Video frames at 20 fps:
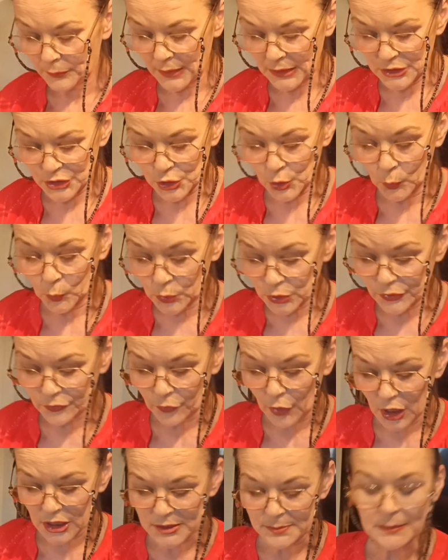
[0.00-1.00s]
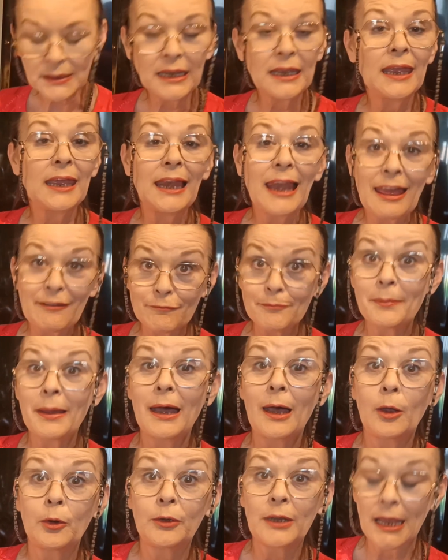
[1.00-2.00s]
So it would have cost me
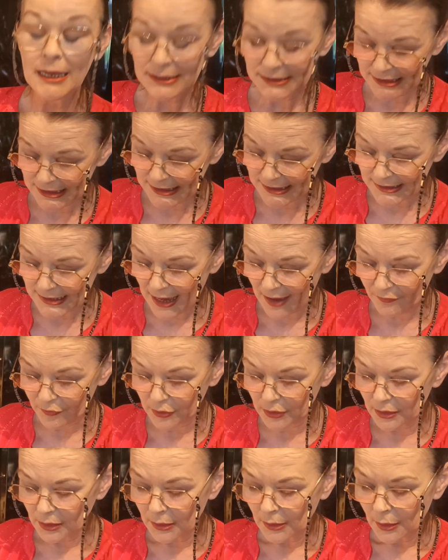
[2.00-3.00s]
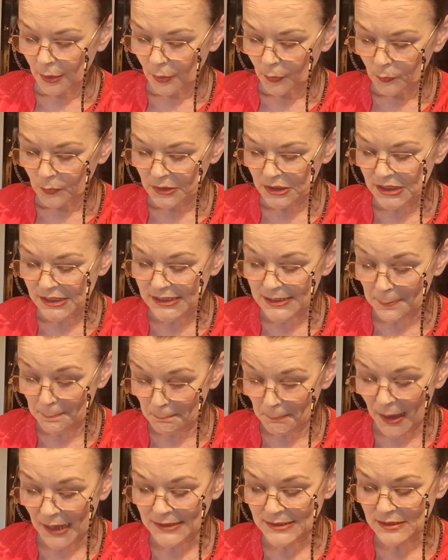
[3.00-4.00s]
£11.97, which is a
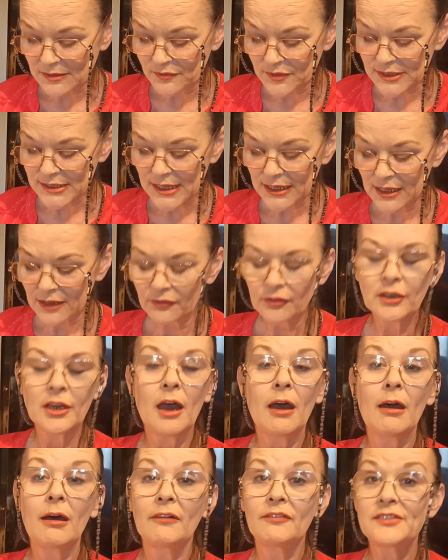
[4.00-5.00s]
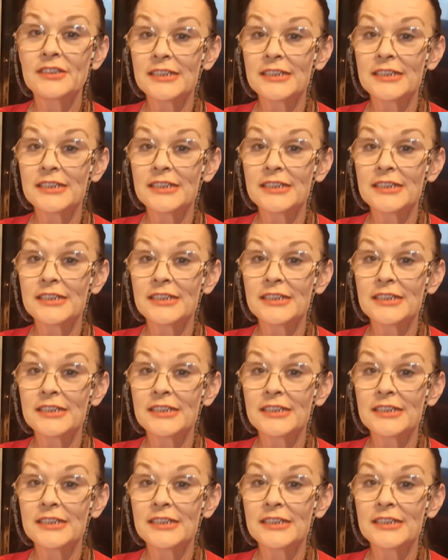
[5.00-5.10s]
massive saving of